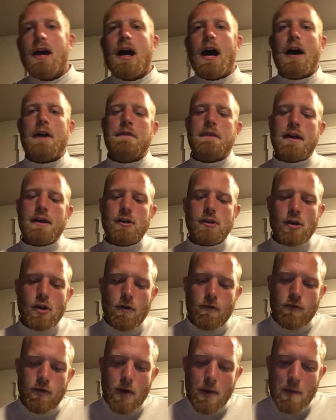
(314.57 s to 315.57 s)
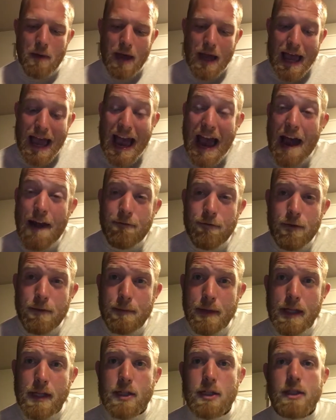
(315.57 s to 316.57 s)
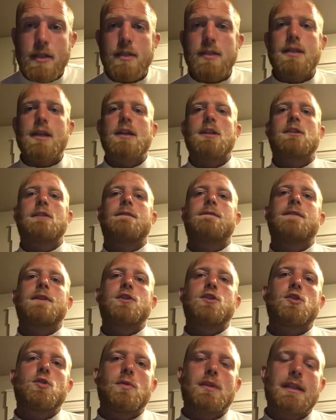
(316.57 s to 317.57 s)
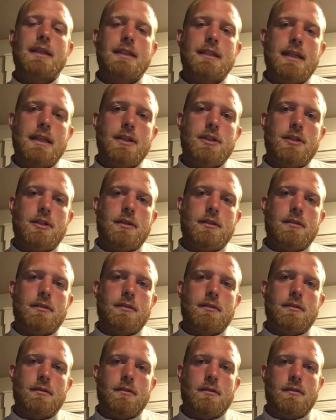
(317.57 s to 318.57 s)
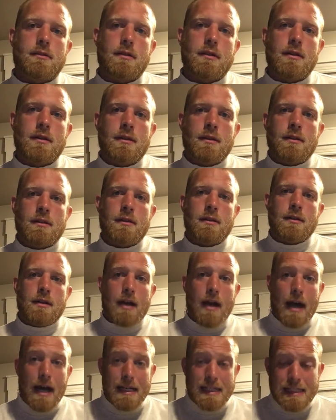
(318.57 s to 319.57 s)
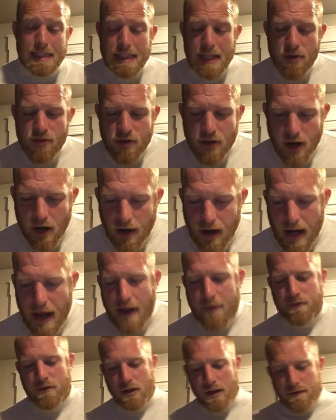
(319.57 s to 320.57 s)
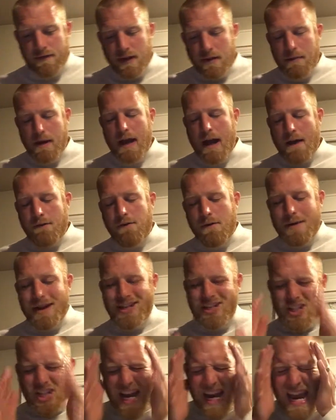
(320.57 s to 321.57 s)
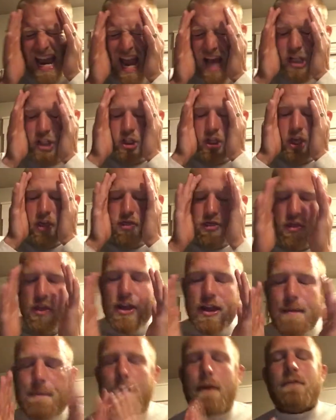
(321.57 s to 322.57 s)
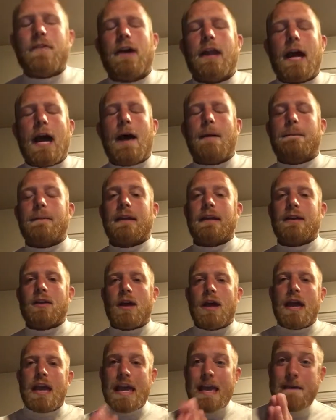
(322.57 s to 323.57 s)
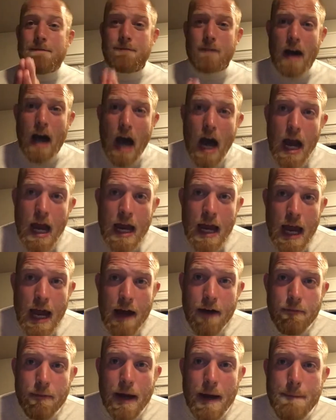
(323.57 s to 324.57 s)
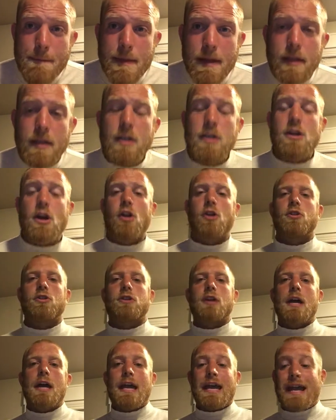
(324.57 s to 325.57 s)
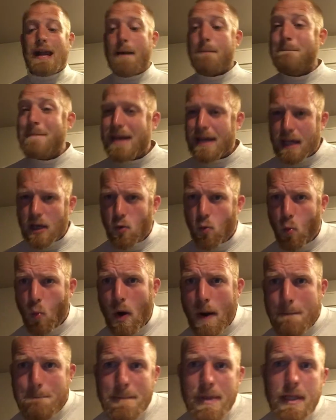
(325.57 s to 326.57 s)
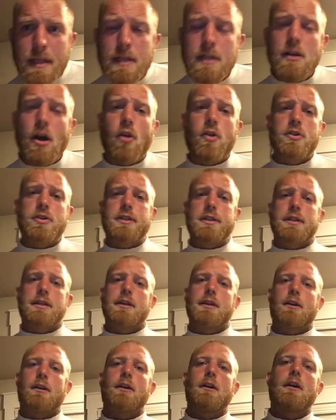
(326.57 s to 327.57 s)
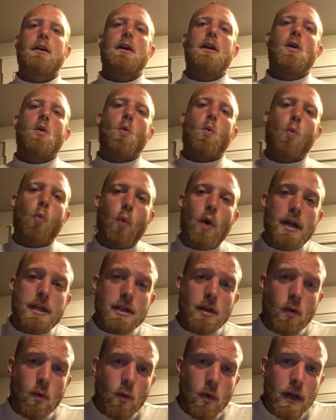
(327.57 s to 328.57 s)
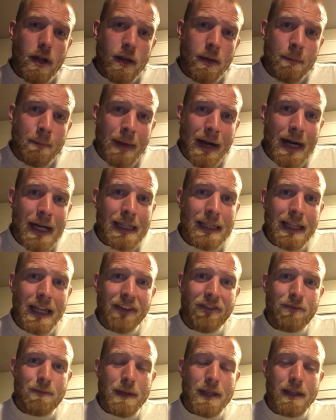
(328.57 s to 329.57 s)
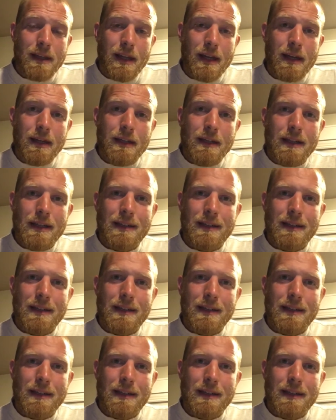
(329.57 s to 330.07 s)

I then go from affirmations to visualization. I sit there, and after I've done my affirmations, I actually think about that happening. If I have my million dollars and I'm making $1 million a year, what will my life be like?